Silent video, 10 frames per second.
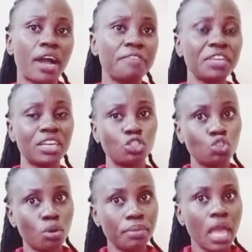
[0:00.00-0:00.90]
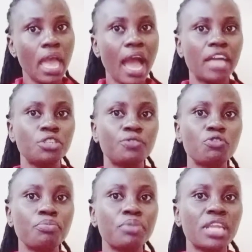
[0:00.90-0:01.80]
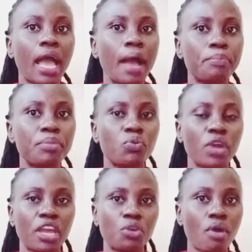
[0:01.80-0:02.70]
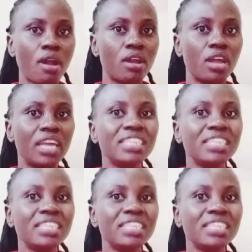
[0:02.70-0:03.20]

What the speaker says: having a job, and you've not been happy where you are.